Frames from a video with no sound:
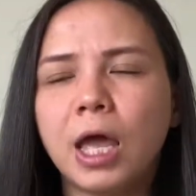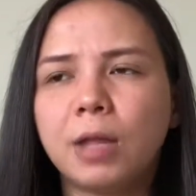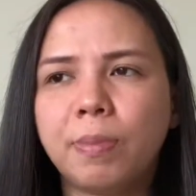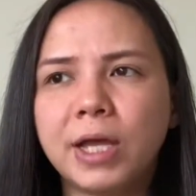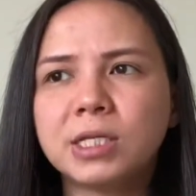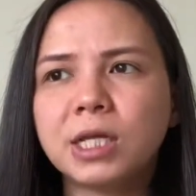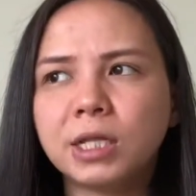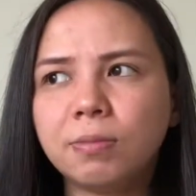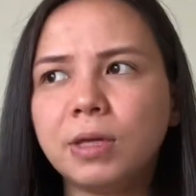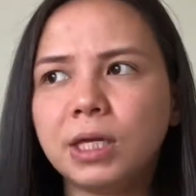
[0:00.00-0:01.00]
It
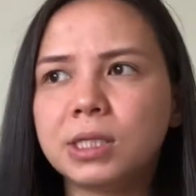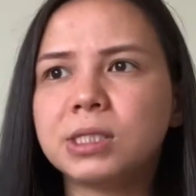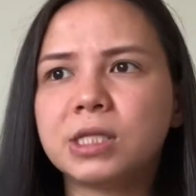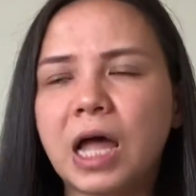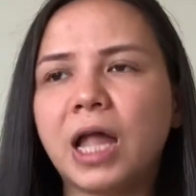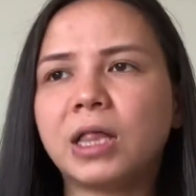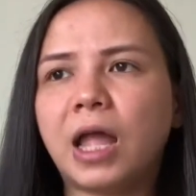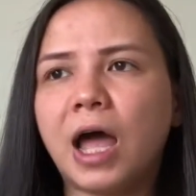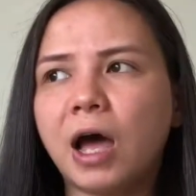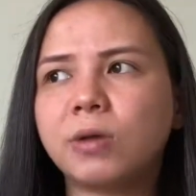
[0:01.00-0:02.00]
basically means that the
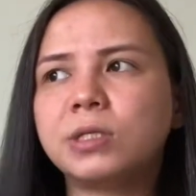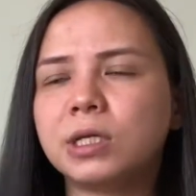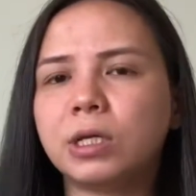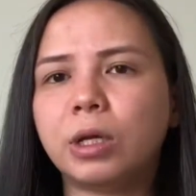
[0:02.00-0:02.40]
house